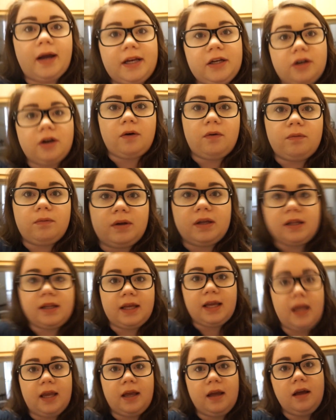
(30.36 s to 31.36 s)
I don't
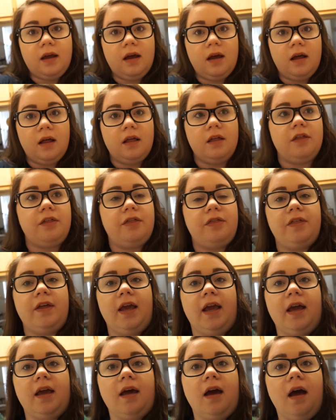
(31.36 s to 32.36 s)
really
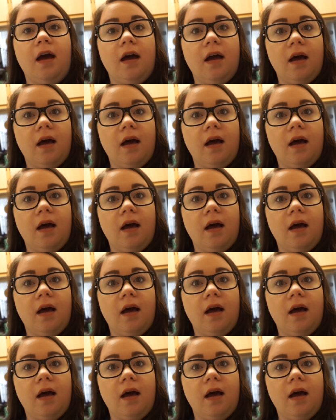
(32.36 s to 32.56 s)
think